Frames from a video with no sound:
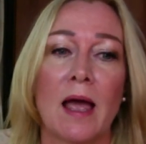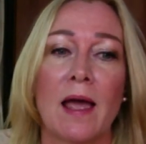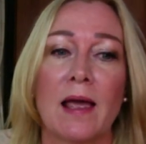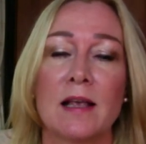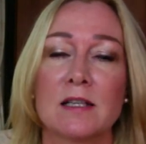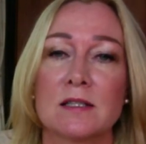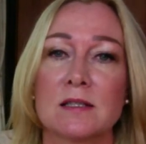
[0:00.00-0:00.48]

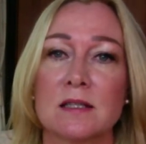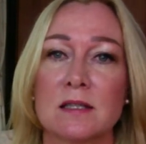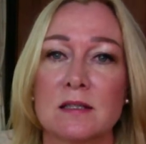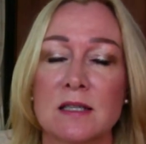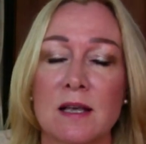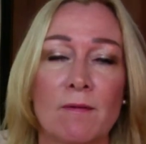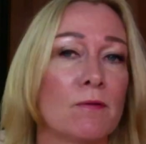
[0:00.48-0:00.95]
it's
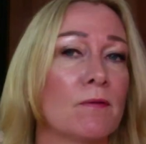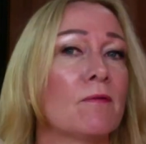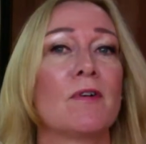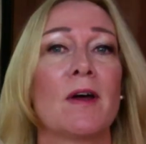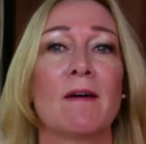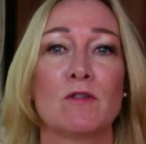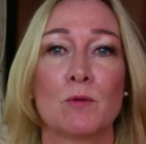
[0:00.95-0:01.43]
different
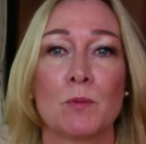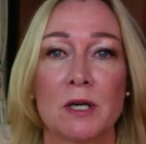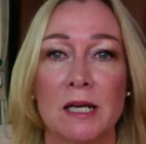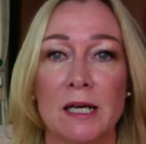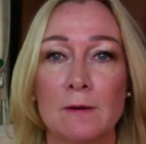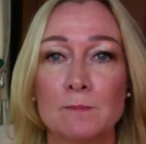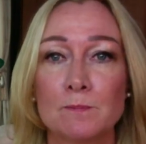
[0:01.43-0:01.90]
for
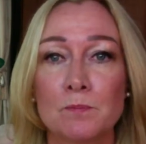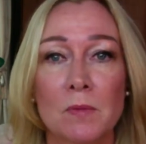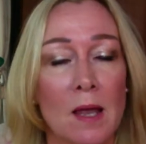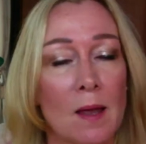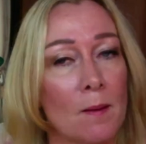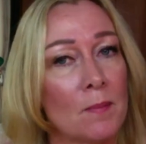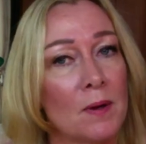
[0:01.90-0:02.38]
everybody,
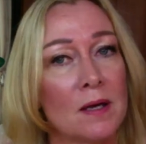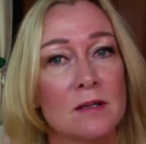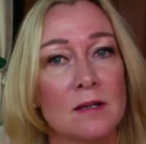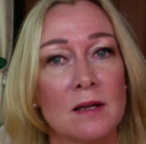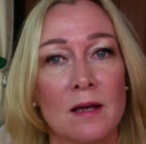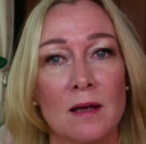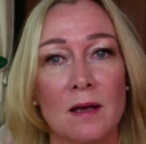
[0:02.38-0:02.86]
but
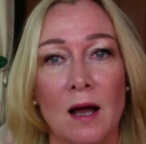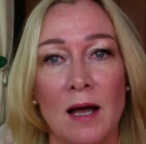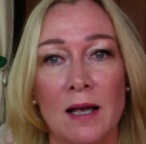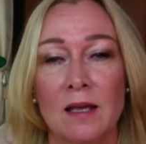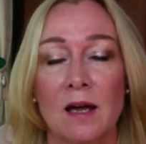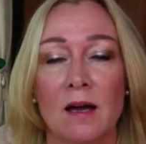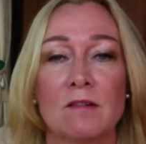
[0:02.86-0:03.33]
I
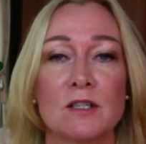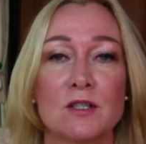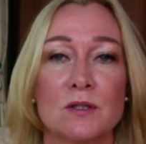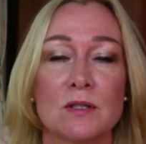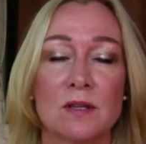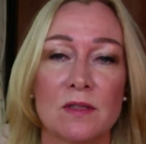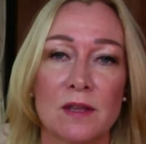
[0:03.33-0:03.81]
encourage
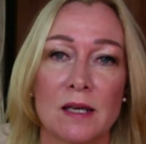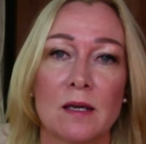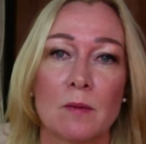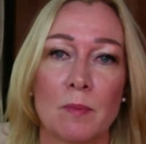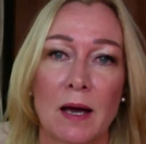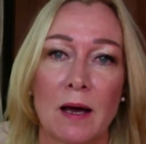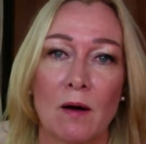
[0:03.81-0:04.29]
you to think
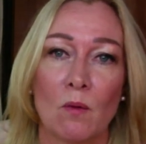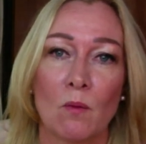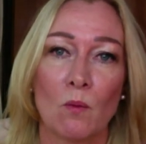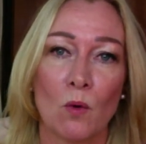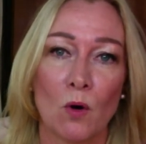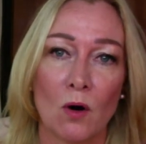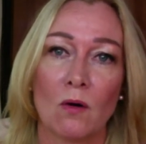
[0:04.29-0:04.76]
about
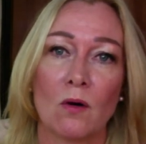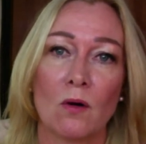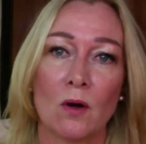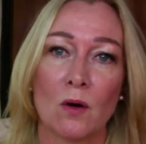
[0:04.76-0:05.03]
what